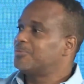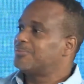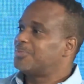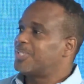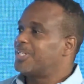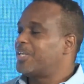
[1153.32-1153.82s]

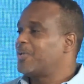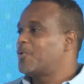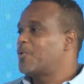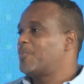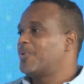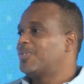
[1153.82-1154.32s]
to the day
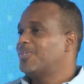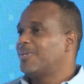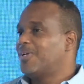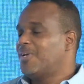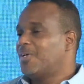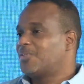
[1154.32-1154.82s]
open.
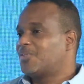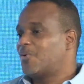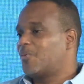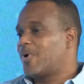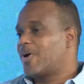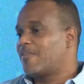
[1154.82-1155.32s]
So
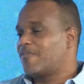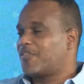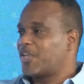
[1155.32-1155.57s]
we're on